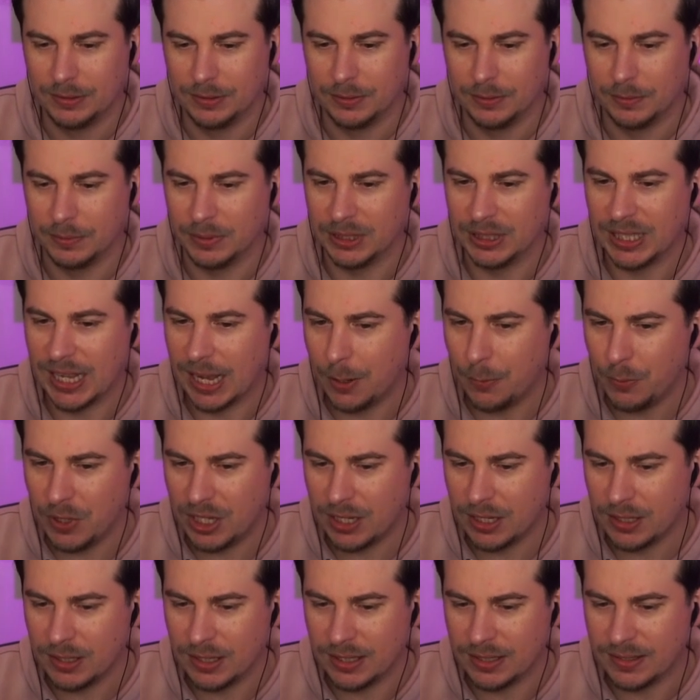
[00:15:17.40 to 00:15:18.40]
But now we
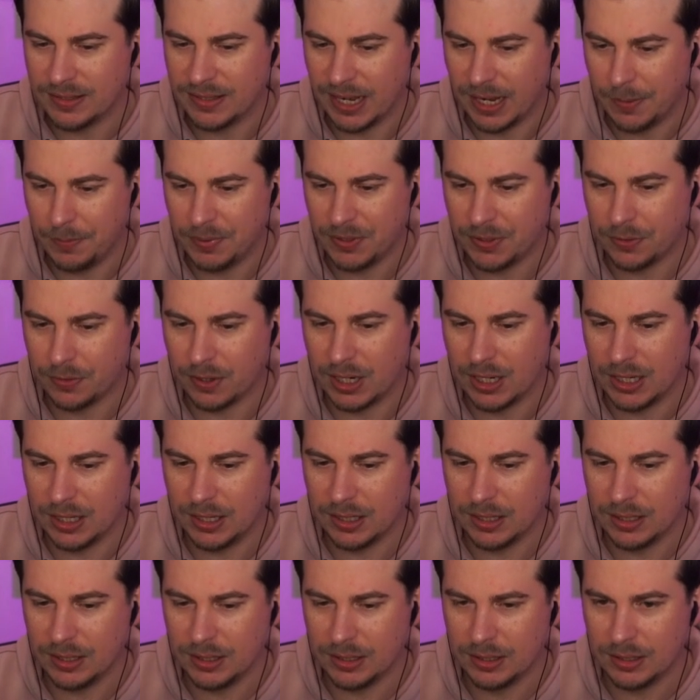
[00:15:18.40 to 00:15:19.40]
can Zeb
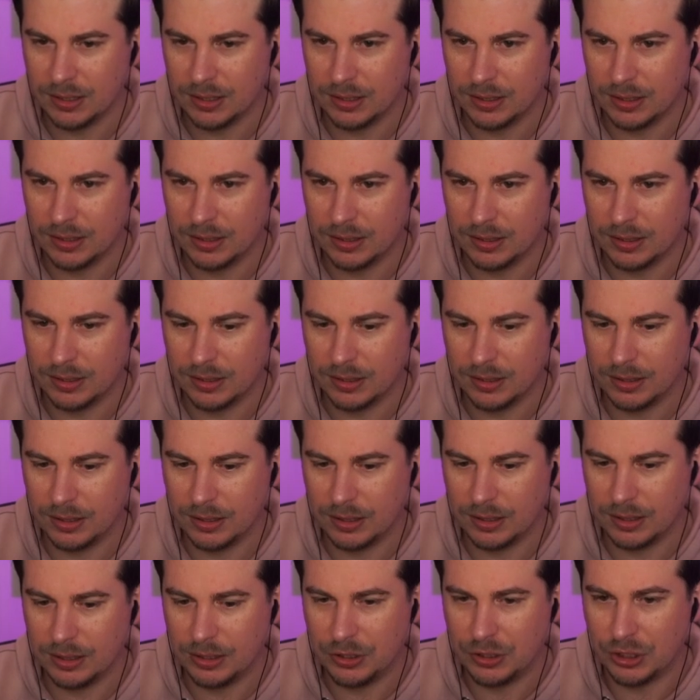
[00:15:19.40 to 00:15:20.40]
Striker
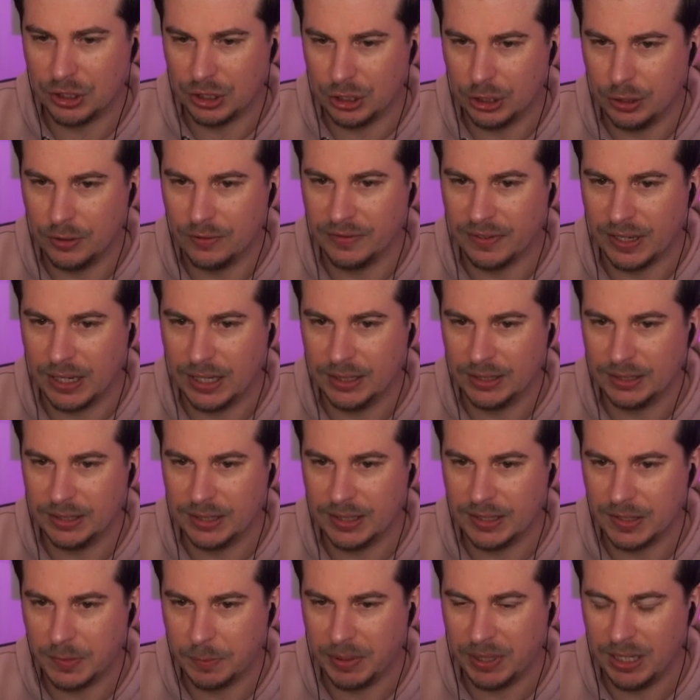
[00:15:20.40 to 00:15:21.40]
Giovanni
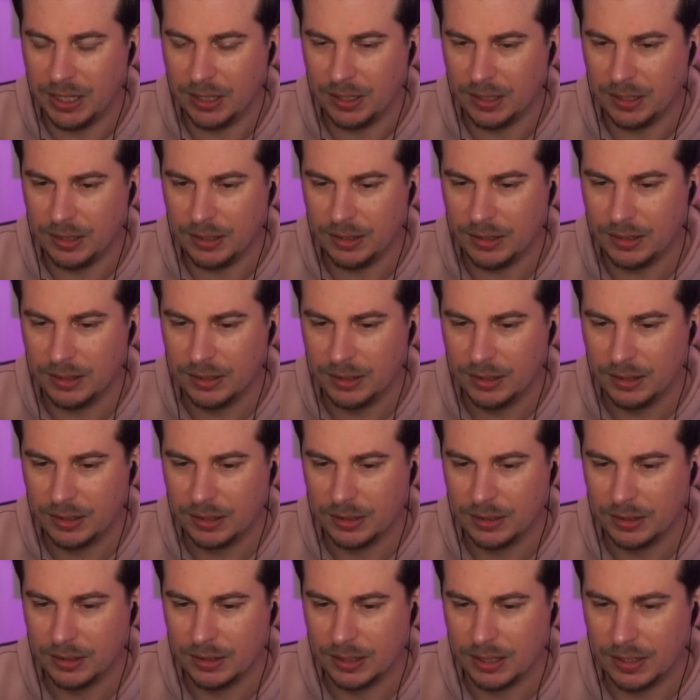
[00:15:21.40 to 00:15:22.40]
this Pika.
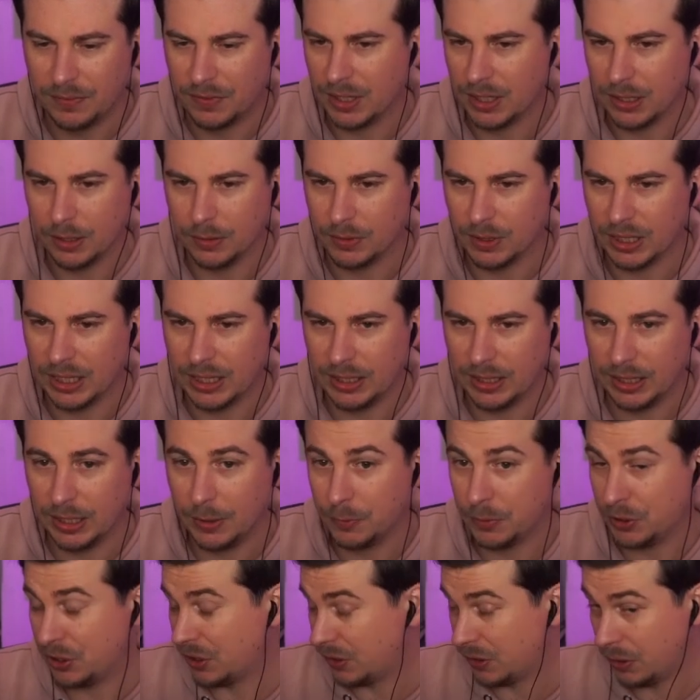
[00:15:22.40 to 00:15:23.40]
If they don't heal it,
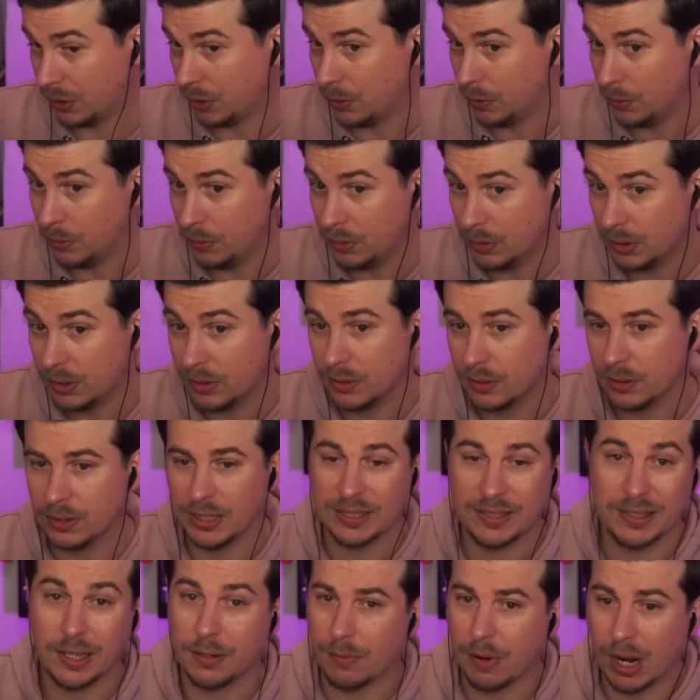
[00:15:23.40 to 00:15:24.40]
which is huge. Unless
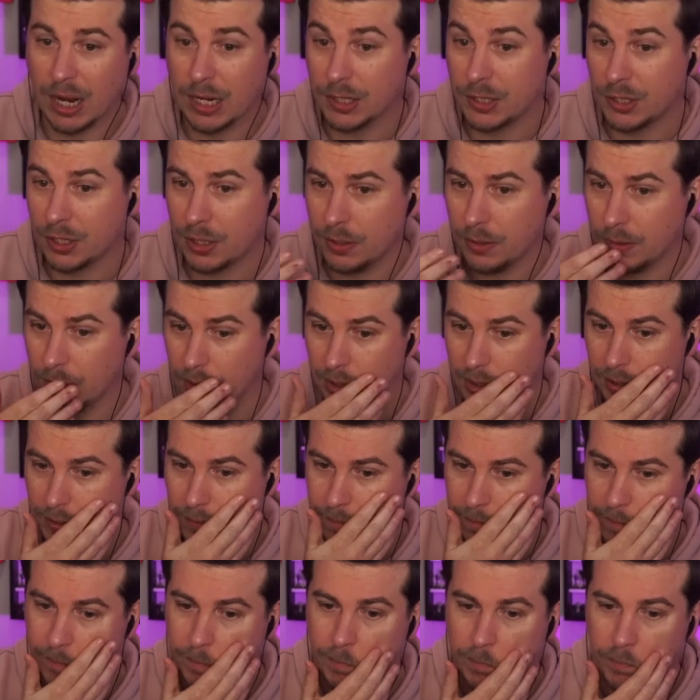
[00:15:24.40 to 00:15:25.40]
they Raichu.
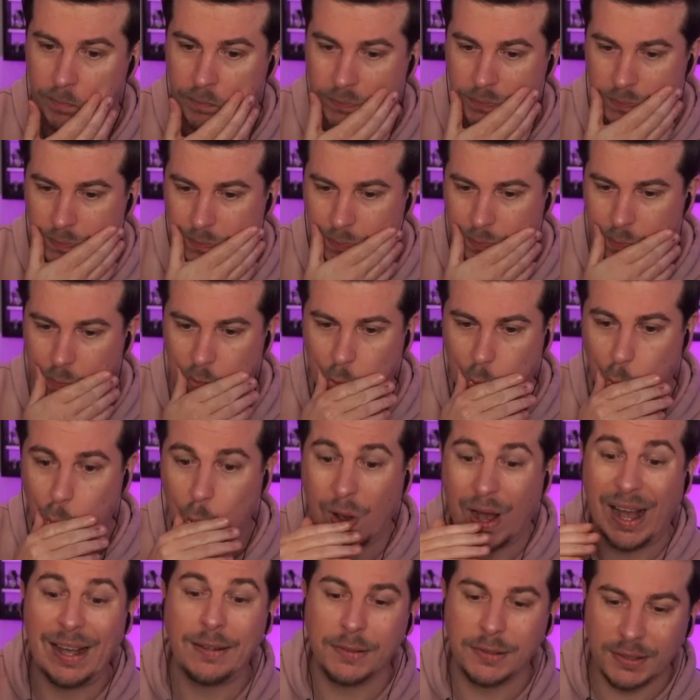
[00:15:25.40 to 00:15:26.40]

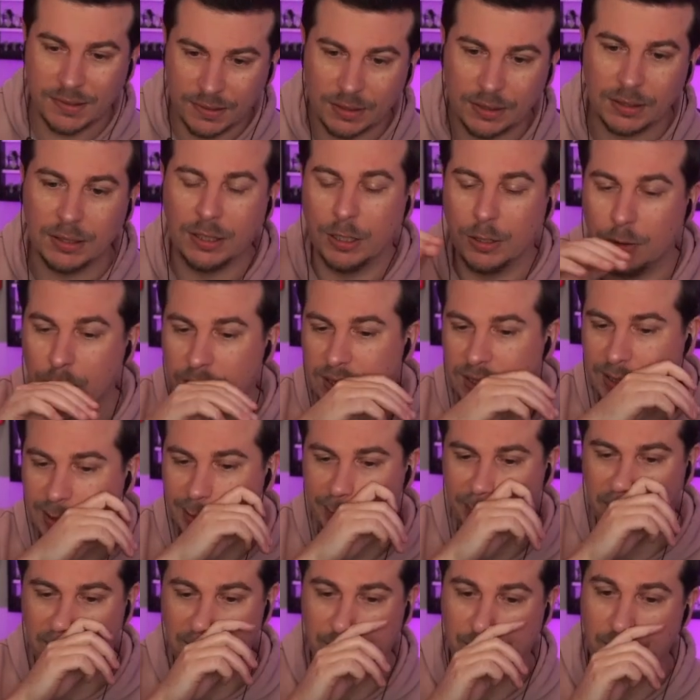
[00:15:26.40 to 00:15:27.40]
Whilst loading
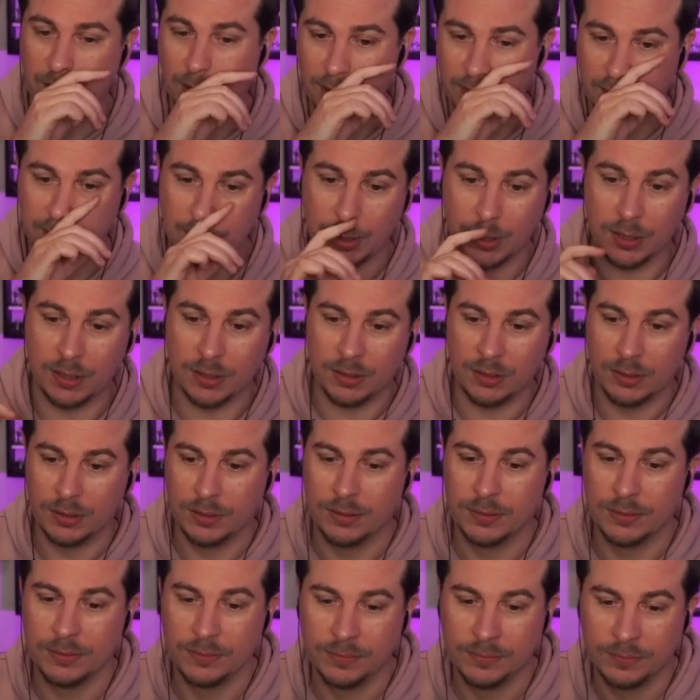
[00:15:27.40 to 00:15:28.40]
up the Jolteon.
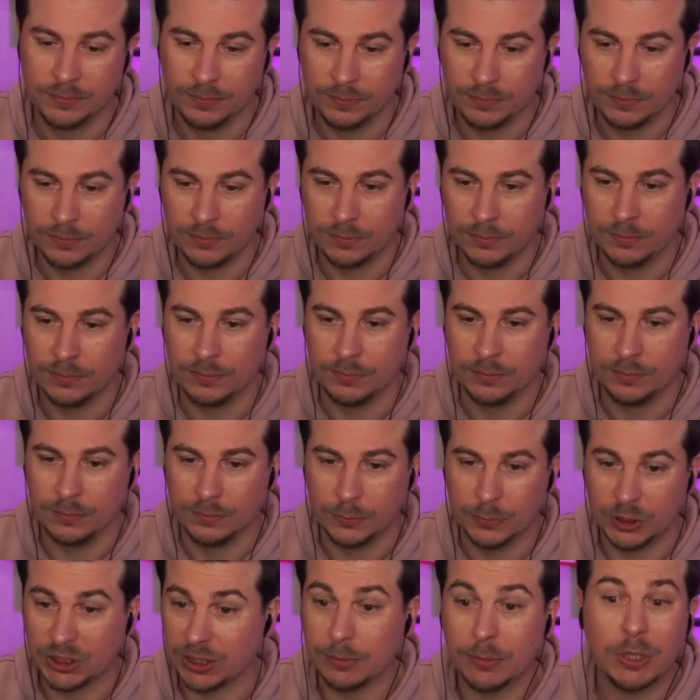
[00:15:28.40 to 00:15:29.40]

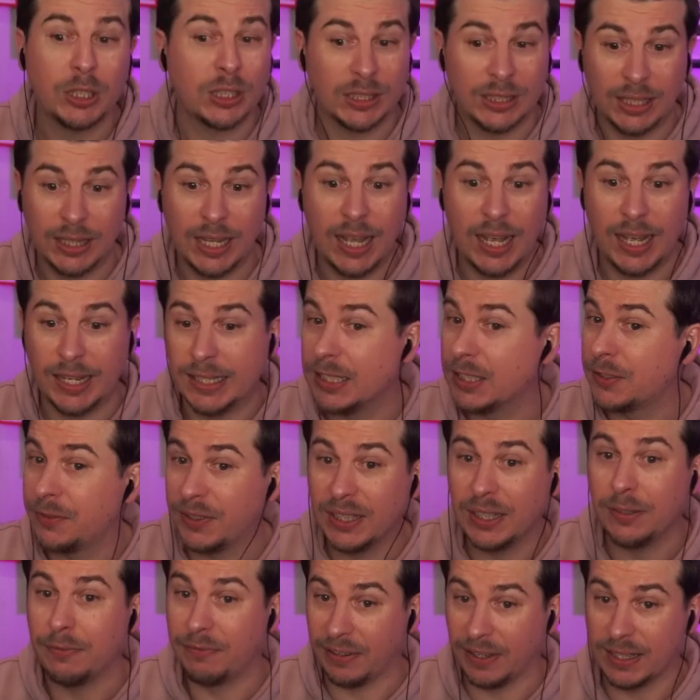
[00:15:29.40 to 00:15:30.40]
Which I'm not going to lie, he's
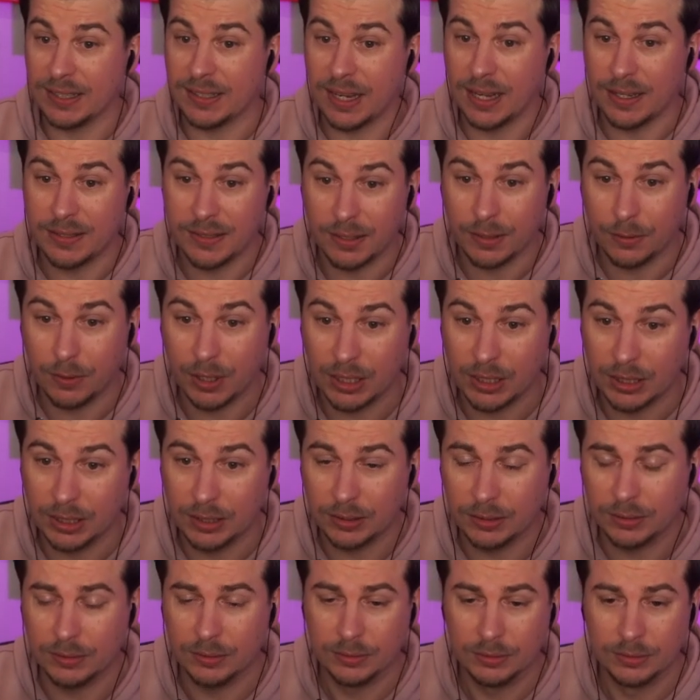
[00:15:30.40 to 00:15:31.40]
feeling fantastic right
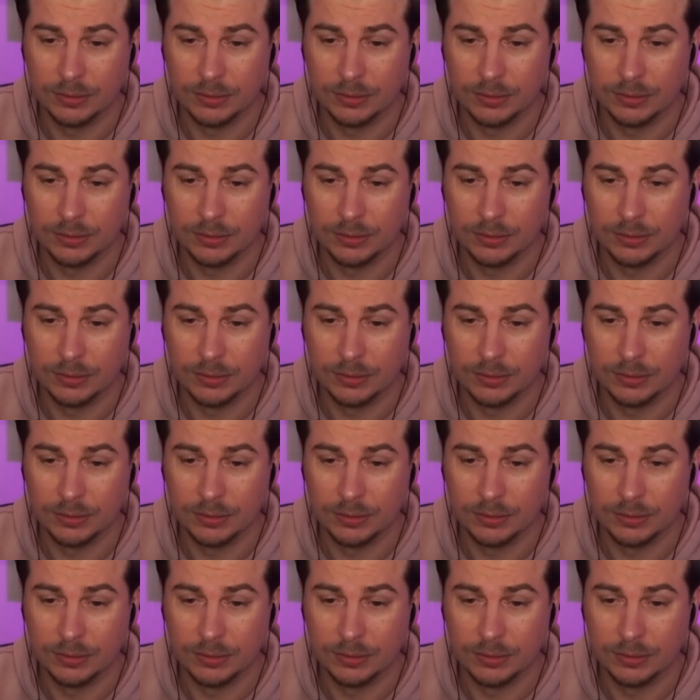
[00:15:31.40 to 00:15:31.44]
now.